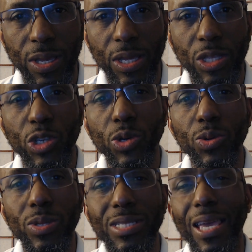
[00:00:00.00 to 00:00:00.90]
to
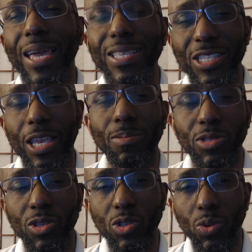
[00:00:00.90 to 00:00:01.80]
take steps
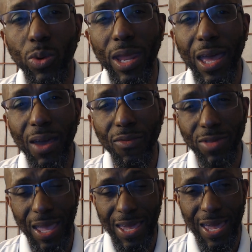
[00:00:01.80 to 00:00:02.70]
to do whatever
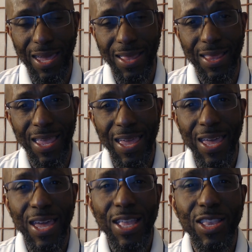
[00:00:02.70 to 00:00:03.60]
they can
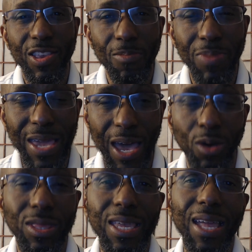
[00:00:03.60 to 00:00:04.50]
to be
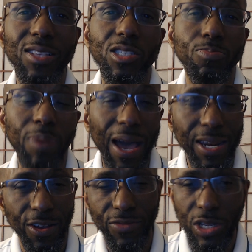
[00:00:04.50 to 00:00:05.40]
healthy in spite
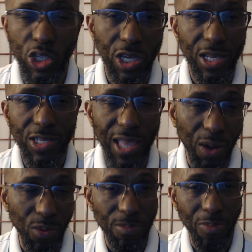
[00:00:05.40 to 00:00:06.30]
of the genes that
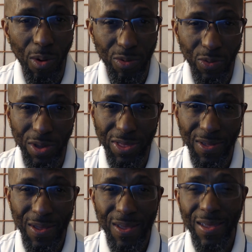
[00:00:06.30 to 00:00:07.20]
we're born with.
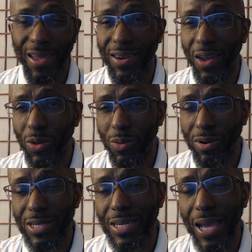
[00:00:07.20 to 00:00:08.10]
In other words,
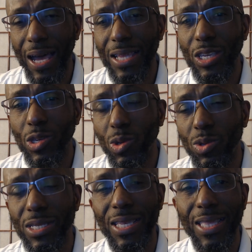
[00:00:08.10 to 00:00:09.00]
not
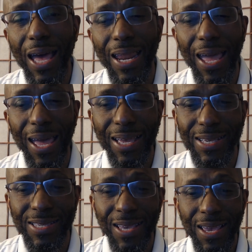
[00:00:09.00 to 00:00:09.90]
using that
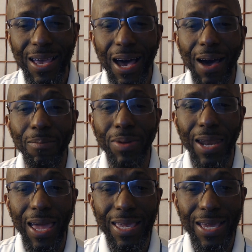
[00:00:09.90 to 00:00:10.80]
as a
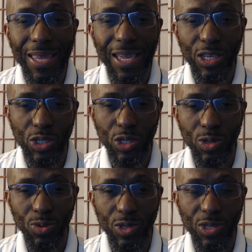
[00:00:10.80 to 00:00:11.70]
blanket
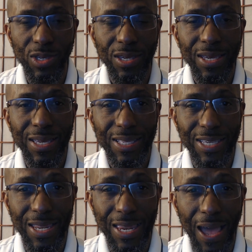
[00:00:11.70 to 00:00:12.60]
excuse to
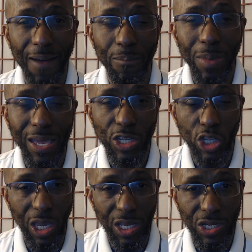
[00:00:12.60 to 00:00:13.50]
not make
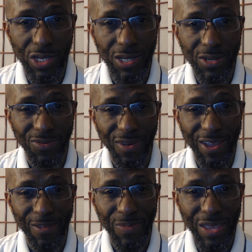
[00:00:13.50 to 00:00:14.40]
changes, right?
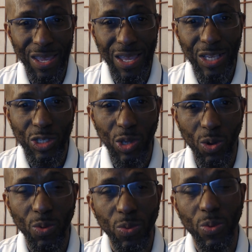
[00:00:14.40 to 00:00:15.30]
So
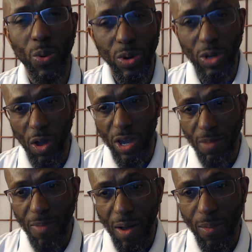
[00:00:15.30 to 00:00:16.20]
we're talking
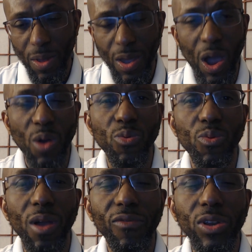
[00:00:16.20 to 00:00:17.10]
about a
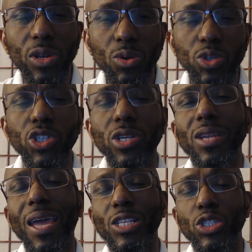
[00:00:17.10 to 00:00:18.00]
revolution
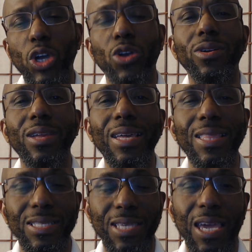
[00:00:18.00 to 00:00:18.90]
and turning the
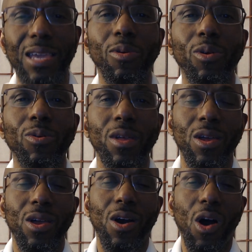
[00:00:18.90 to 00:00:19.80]
table
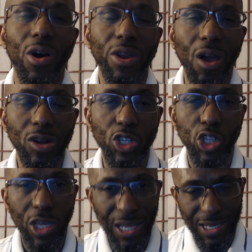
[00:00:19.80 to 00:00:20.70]
on our
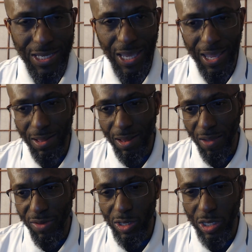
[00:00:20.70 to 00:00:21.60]
genes, and if
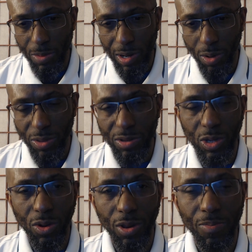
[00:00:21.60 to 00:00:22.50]
you see below, there's
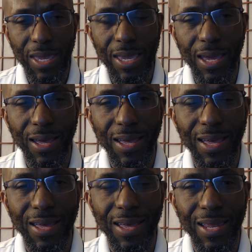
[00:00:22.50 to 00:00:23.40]
going to be
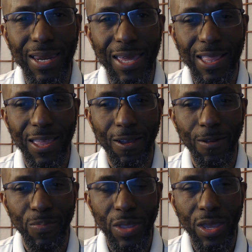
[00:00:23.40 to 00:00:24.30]
a link there.
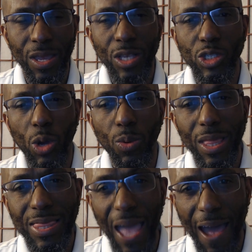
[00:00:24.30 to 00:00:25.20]
So
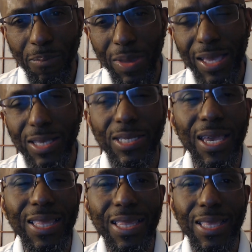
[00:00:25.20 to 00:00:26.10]
that being
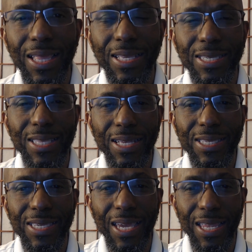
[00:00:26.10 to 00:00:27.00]
said, let's
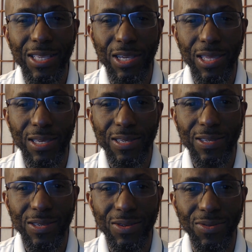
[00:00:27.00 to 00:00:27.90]
get into this,
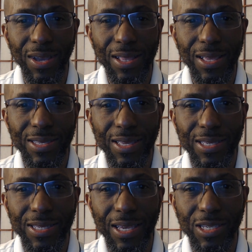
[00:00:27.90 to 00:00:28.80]
right? Let's
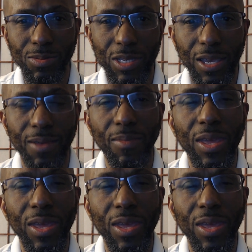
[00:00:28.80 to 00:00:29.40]
take some time,